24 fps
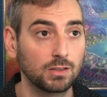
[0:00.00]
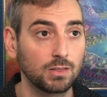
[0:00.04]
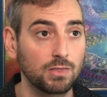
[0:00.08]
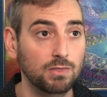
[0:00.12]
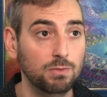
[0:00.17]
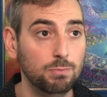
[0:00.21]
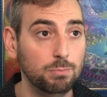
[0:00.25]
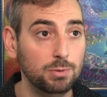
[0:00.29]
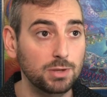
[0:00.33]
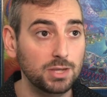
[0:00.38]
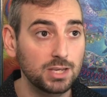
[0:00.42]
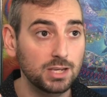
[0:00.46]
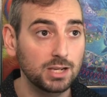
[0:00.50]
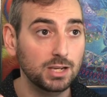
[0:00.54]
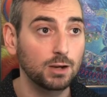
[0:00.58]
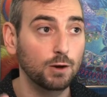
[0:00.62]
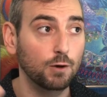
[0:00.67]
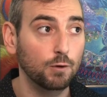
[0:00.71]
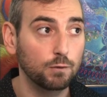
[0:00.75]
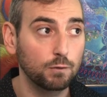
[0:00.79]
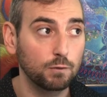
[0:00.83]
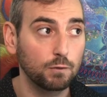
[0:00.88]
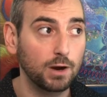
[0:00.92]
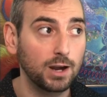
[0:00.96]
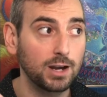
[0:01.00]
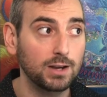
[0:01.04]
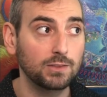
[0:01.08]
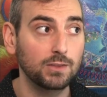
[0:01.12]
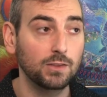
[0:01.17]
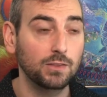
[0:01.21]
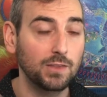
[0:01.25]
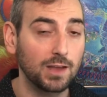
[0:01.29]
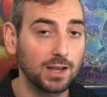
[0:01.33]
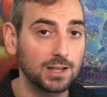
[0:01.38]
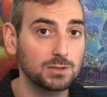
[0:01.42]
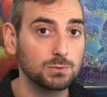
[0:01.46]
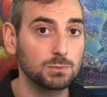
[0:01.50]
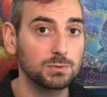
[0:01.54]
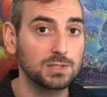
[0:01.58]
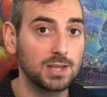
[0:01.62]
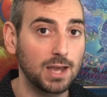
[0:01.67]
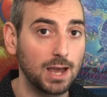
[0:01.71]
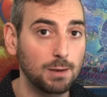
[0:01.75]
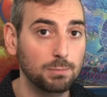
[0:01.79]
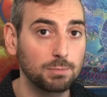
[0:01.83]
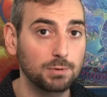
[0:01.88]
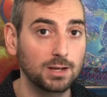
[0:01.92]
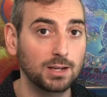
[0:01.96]
Being afraid that that's what's
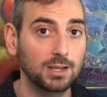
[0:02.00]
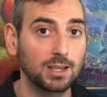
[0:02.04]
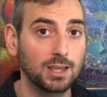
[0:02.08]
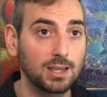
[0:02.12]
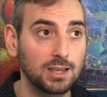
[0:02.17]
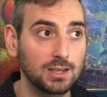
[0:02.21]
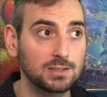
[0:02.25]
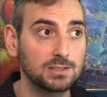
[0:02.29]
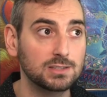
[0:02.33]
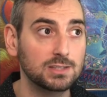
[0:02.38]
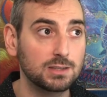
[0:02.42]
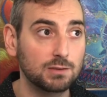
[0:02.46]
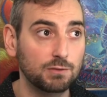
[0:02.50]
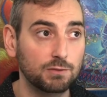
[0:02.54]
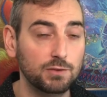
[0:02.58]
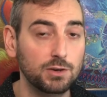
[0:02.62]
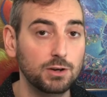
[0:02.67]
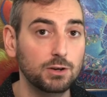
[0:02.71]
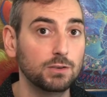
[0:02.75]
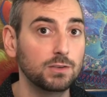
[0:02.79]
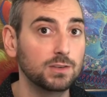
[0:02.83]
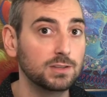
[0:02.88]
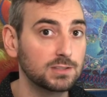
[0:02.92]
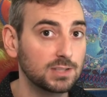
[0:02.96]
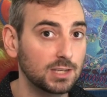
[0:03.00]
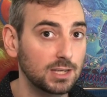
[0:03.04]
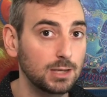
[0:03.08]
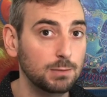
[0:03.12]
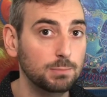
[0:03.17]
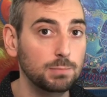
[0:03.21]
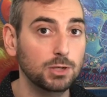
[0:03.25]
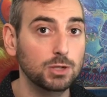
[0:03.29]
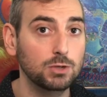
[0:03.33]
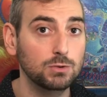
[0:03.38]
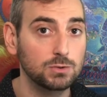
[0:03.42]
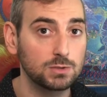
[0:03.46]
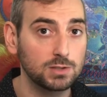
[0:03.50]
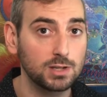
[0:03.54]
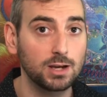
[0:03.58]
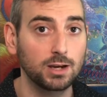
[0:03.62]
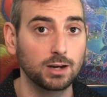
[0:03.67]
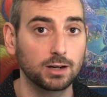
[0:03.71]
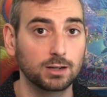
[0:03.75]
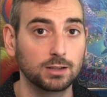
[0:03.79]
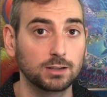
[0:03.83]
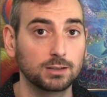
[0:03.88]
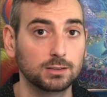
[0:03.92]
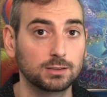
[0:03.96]
happening is the fear that's keeping you
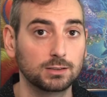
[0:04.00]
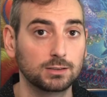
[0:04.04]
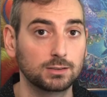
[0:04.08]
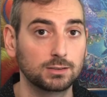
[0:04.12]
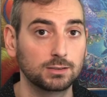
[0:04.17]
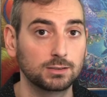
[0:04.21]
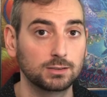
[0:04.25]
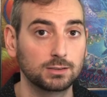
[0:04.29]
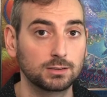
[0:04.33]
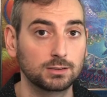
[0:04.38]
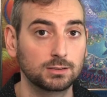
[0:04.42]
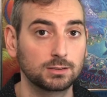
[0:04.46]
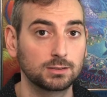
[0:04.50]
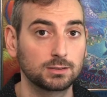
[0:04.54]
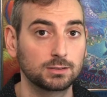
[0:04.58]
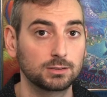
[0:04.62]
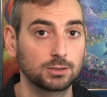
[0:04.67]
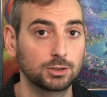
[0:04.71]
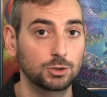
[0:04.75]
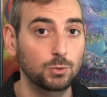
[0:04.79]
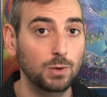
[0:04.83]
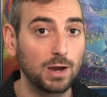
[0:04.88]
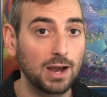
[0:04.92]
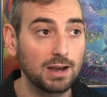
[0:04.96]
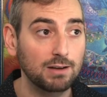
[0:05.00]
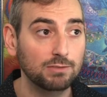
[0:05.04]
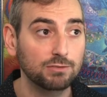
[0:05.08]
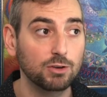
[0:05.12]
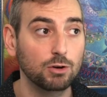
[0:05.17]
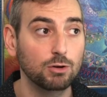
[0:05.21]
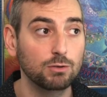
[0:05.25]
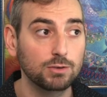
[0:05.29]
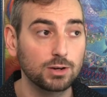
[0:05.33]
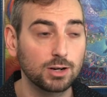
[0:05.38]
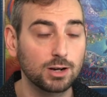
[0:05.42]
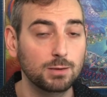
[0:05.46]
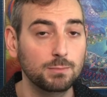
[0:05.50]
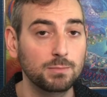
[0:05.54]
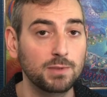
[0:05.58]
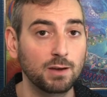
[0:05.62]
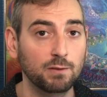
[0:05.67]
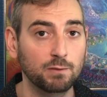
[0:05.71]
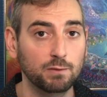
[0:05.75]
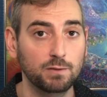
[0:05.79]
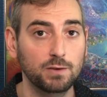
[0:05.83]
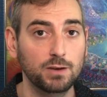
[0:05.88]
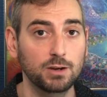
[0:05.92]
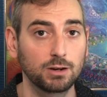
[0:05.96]
stuck. You have to overcome that
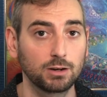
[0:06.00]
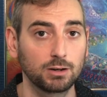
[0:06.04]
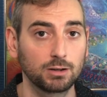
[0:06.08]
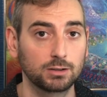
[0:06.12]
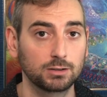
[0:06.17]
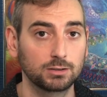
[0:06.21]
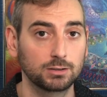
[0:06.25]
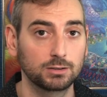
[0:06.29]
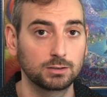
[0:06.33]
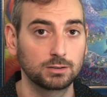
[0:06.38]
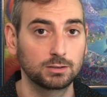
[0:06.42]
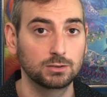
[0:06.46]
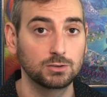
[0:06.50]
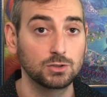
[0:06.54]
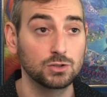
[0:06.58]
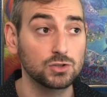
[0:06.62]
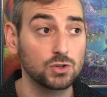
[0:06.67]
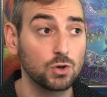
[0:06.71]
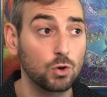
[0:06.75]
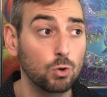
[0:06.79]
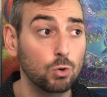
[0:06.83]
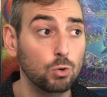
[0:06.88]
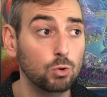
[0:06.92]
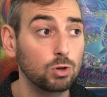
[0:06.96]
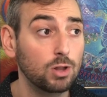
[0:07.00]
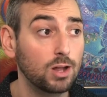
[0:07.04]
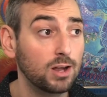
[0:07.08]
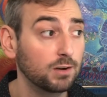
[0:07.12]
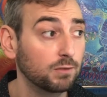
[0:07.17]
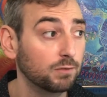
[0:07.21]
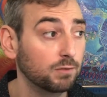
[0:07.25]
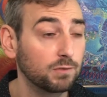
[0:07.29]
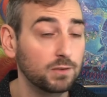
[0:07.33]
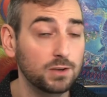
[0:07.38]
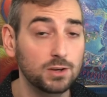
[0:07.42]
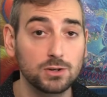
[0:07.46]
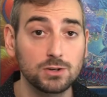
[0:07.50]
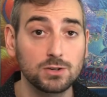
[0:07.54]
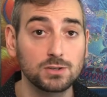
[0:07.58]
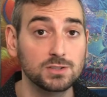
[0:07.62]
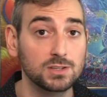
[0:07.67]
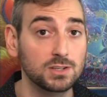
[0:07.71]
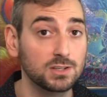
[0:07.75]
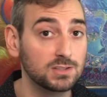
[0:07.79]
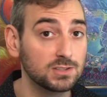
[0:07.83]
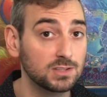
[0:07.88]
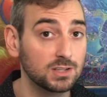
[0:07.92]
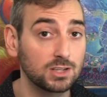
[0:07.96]
fear. There's a whole lot of fears and
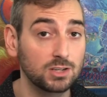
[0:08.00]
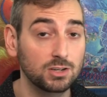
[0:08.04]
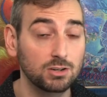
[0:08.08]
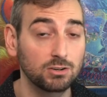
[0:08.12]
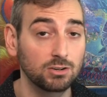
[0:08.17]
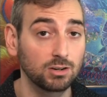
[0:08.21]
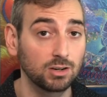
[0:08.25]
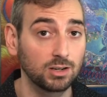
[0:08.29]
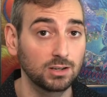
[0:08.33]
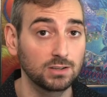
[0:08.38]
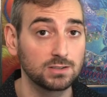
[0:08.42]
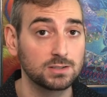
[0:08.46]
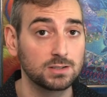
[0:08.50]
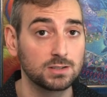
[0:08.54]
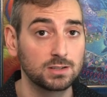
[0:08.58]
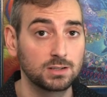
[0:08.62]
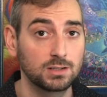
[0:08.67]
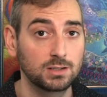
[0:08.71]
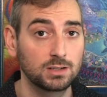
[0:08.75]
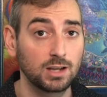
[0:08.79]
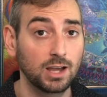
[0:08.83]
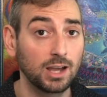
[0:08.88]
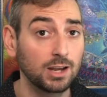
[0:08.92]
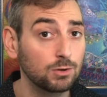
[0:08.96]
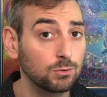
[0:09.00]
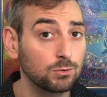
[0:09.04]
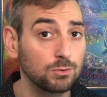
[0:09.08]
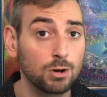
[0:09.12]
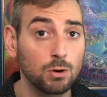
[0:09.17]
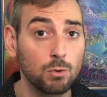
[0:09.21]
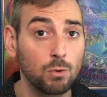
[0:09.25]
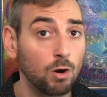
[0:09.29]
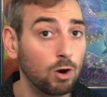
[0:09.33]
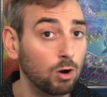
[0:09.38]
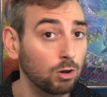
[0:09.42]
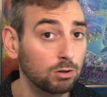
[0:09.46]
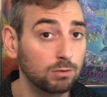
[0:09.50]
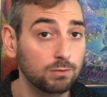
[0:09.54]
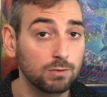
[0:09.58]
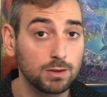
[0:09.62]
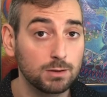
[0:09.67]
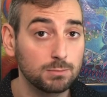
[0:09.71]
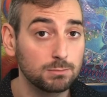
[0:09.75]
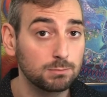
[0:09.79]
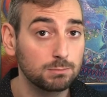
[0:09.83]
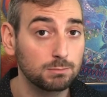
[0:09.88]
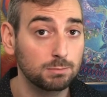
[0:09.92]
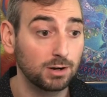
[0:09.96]
insecurities. I don't know all of
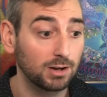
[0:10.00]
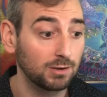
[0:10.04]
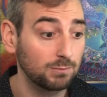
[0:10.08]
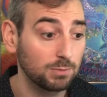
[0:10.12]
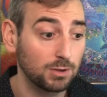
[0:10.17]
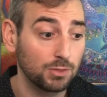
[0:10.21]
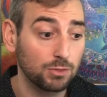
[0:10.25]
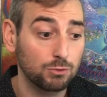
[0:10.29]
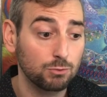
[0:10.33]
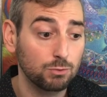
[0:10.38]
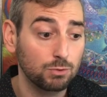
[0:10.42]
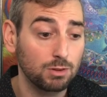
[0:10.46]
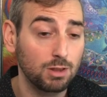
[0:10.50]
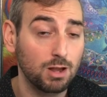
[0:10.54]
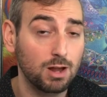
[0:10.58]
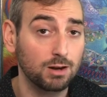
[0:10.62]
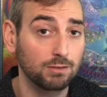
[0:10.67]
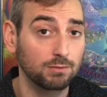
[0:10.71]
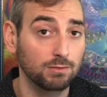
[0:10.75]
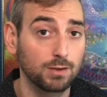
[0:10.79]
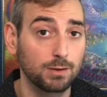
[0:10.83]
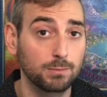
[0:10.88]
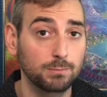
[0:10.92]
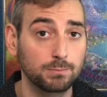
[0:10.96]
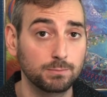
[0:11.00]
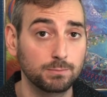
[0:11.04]
them, but I've been through a lot of them.